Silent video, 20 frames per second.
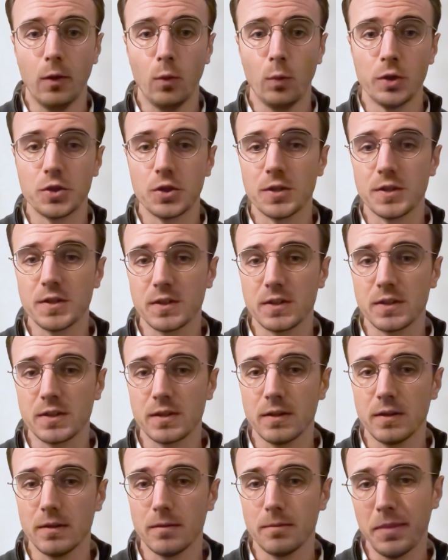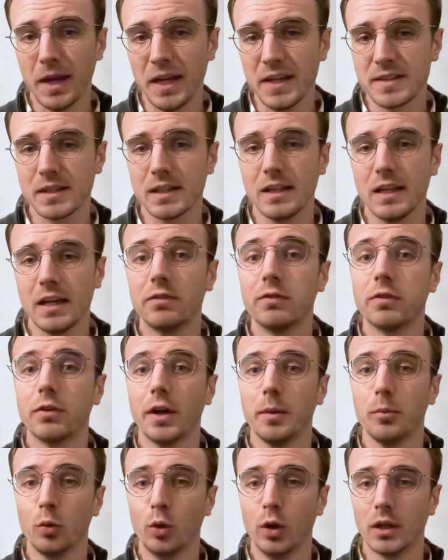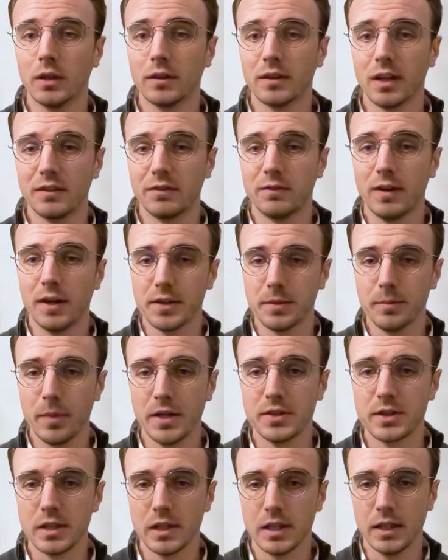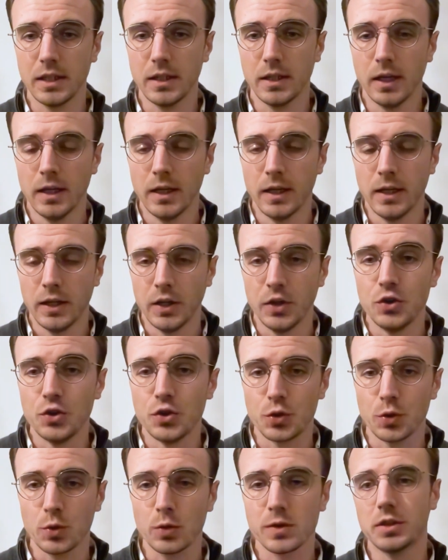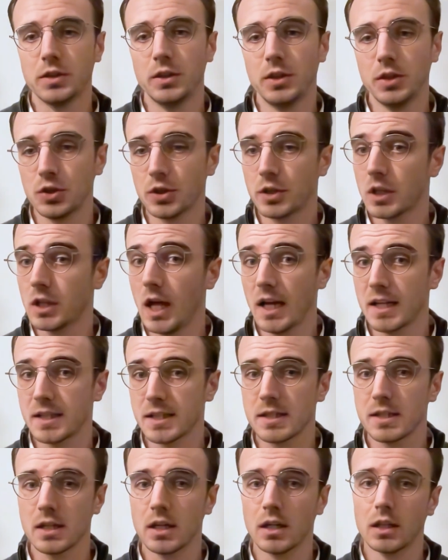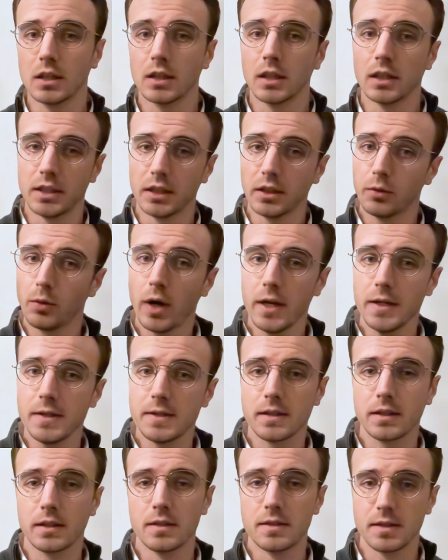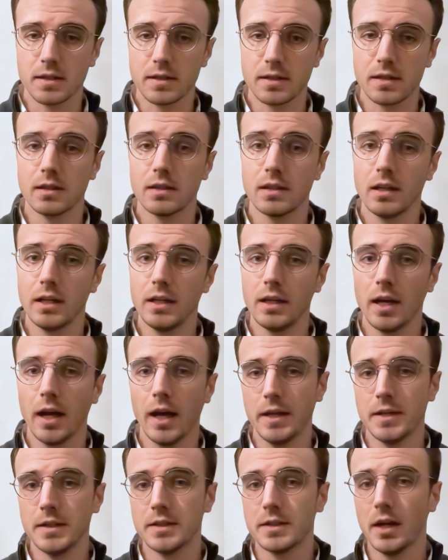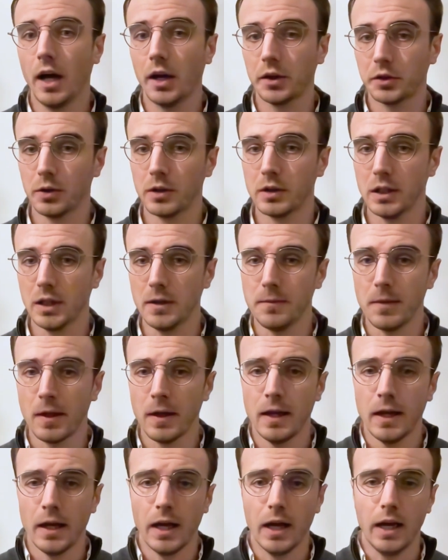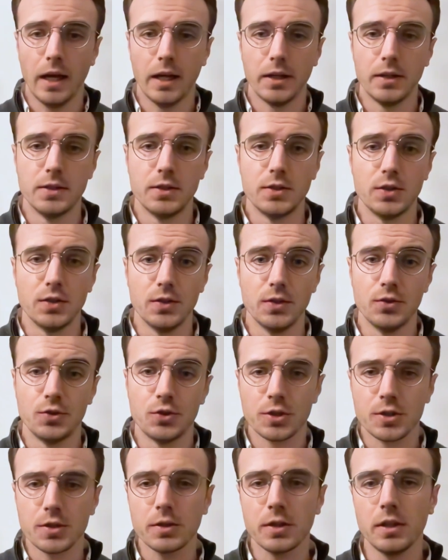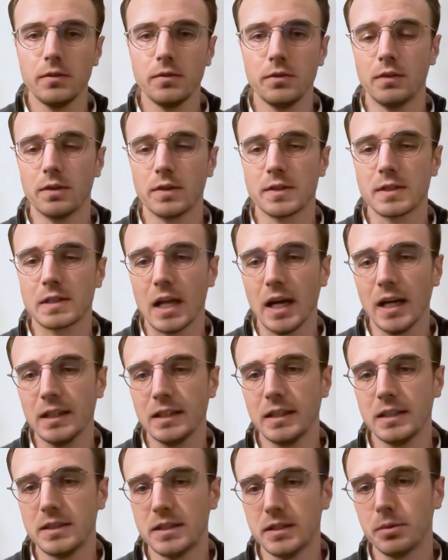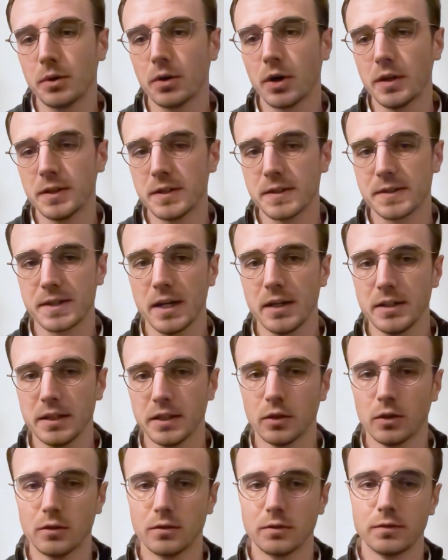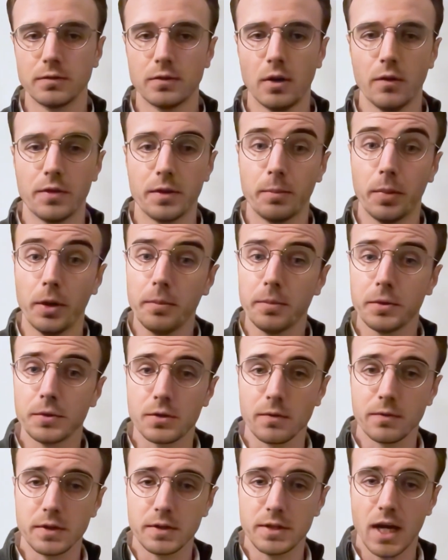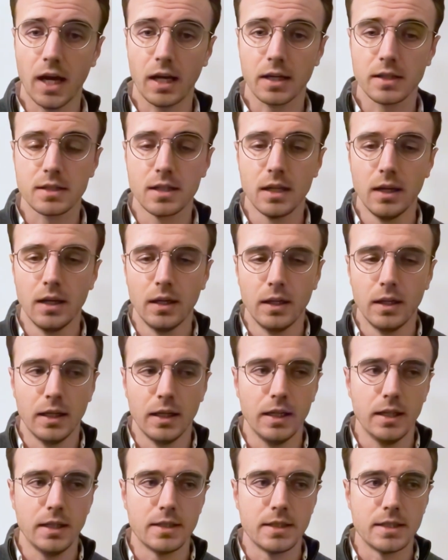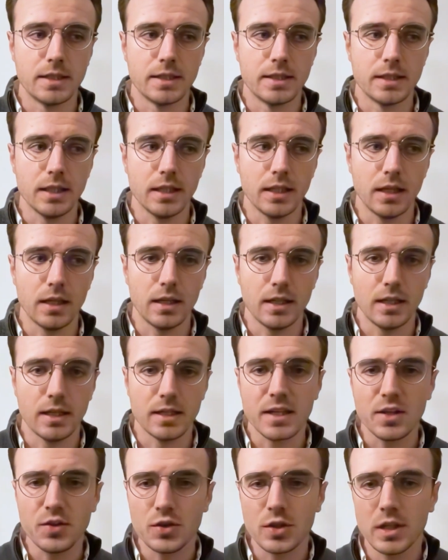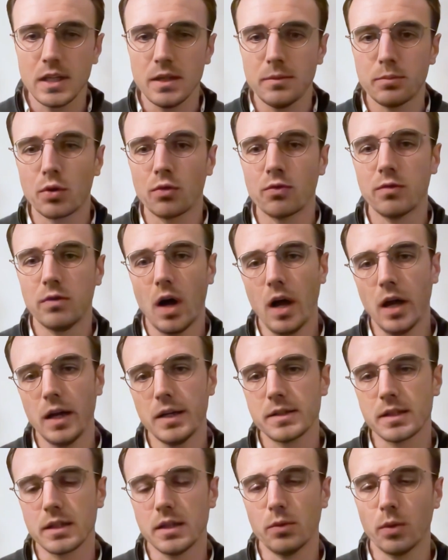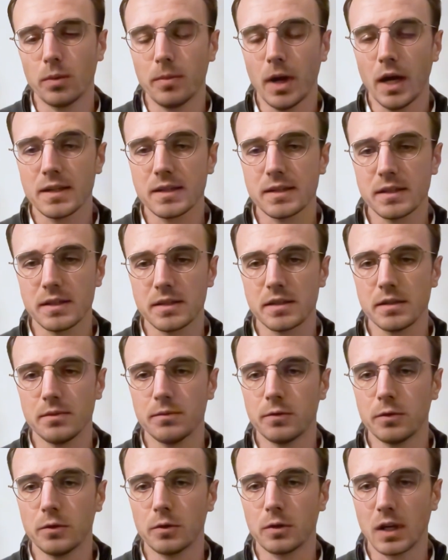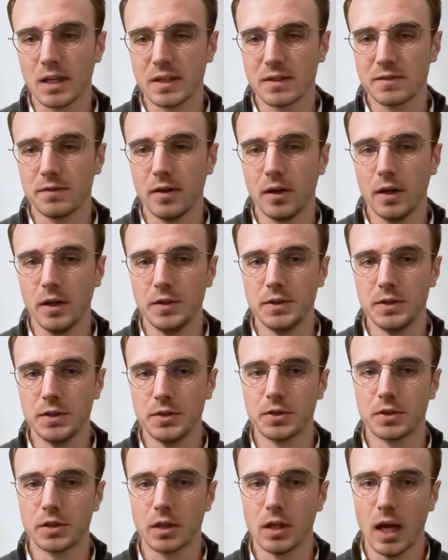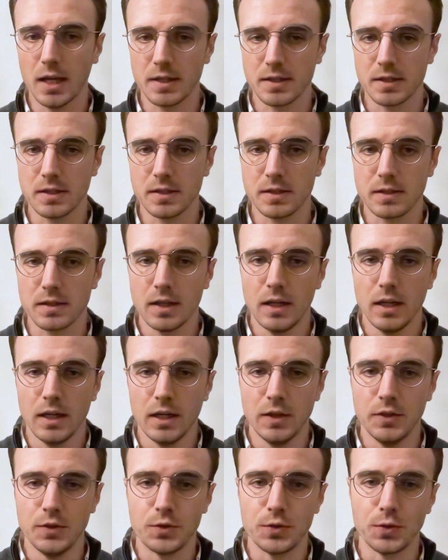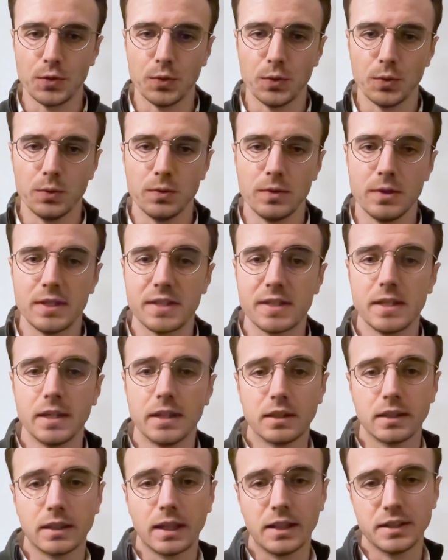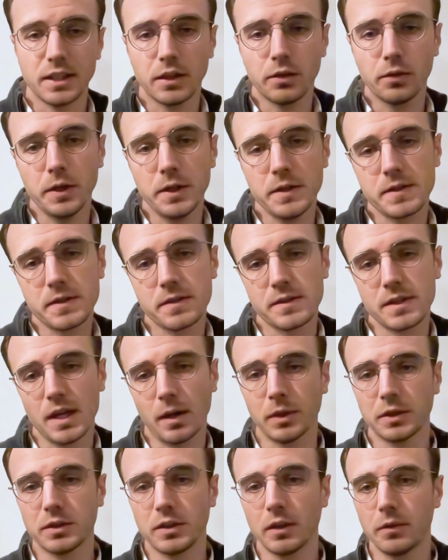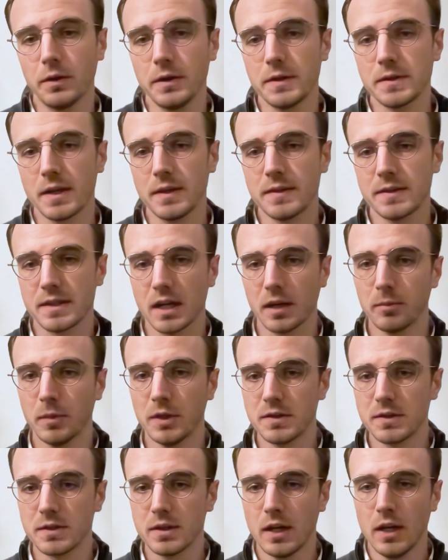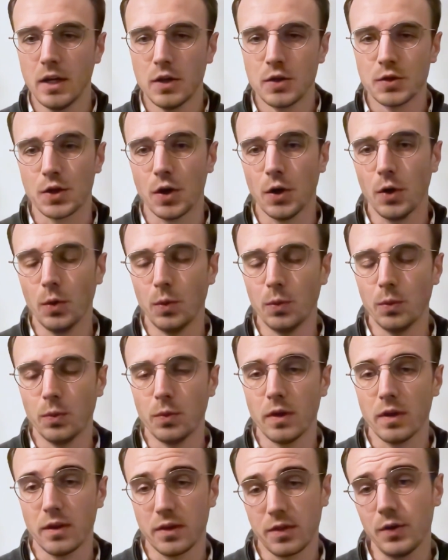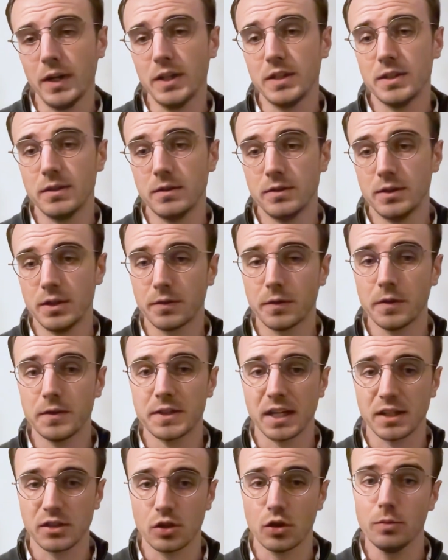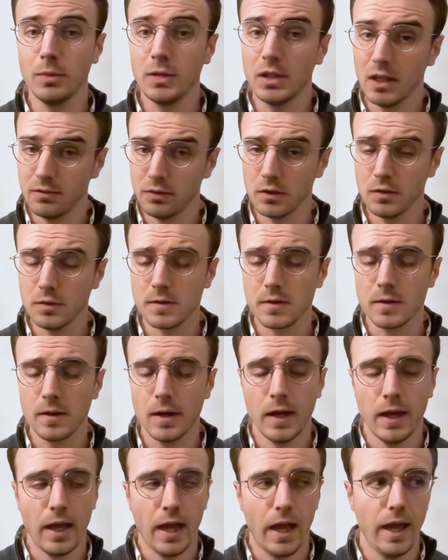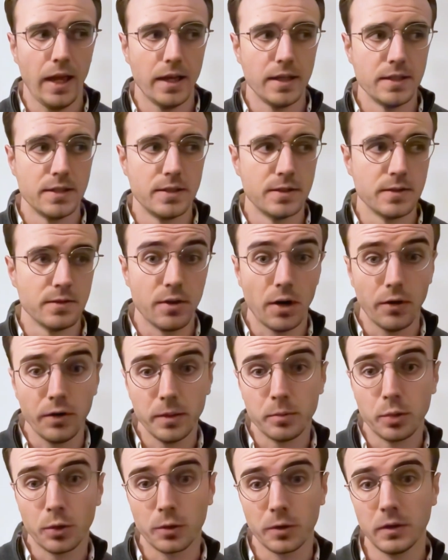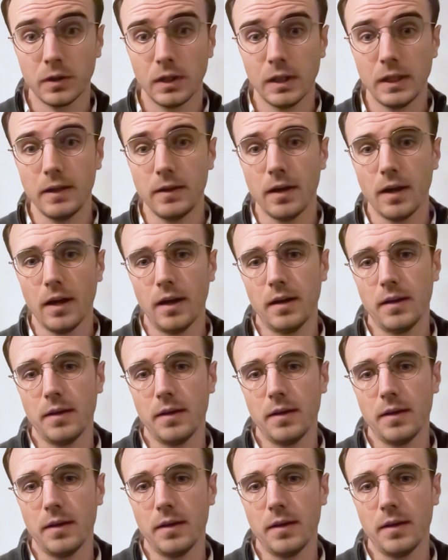which is basically a framework that fundamentally ensures digital assets are categorized consistently and accurately. And just to give you a slightly deeper understanding of the purpose of the DACS, it essentially provides a robust system for classifying digital assets into distinct categories, subcategories, and segments. So 3 different taxonomy levels, and very importantly,